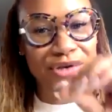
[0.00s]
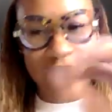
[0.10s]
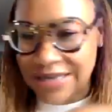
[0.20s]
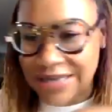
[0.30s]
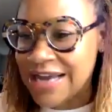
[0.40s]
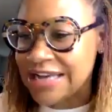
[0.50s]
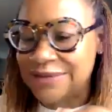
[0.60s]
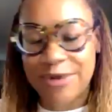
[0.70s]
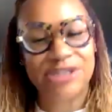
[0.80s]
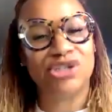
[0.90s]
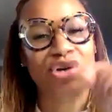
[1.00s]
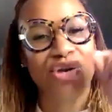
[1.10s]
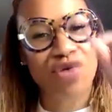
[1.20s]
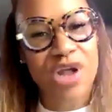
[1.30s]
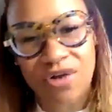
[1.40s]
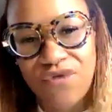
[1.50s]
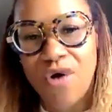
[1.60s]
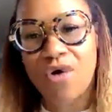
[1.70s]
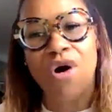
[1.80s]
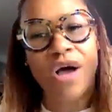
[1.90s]
get a text message, or you get a
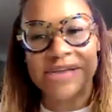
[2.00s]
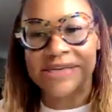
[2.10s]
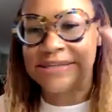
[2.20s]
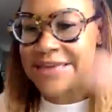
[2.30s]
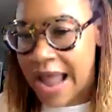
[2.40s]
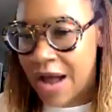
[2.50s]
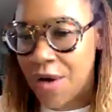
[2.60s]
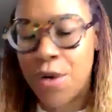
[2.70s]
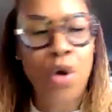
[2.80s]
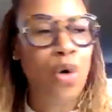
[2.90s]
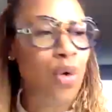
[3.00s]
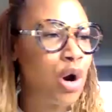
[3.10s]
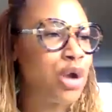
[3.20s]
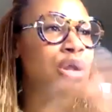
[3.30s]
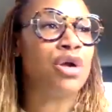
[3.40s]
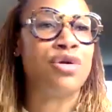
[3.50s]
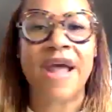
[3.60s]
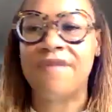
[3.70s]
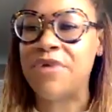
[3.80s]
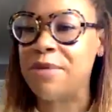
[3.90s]
phone call, it's now. Or, you
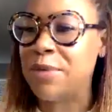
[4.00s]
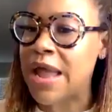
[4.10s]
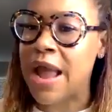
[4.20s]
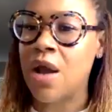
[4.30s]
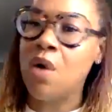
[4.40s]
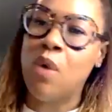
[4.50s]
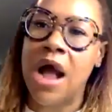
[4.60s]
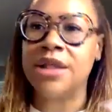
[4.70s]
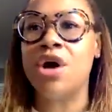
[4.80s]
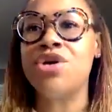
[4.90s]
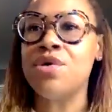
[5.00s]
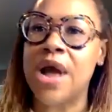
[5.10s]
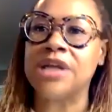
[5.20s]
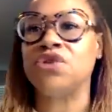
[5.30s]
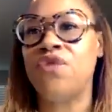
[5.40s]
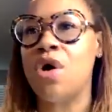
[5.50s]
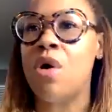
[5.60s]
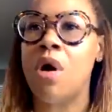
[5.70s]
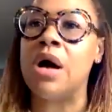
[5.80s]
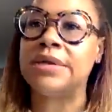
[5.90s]
have people like, well, I know you got your
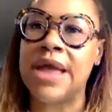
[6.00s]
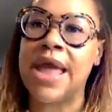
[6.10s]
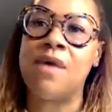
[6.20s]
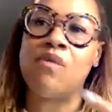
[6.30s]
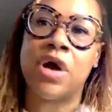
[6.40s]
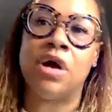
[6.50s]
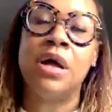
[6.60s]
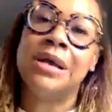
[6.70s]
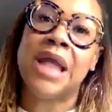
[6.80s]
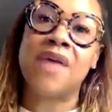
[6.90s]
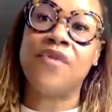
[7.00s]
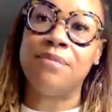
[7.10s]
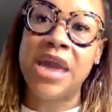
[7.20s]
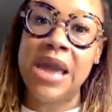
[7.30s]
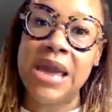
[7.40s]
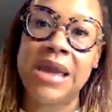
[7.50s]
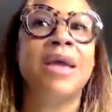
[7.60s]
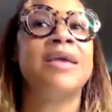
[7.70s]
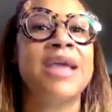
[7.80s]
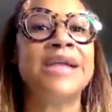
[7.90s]
phone all day. Well, like for me,
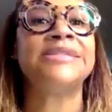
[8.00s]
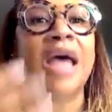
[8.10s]
yes,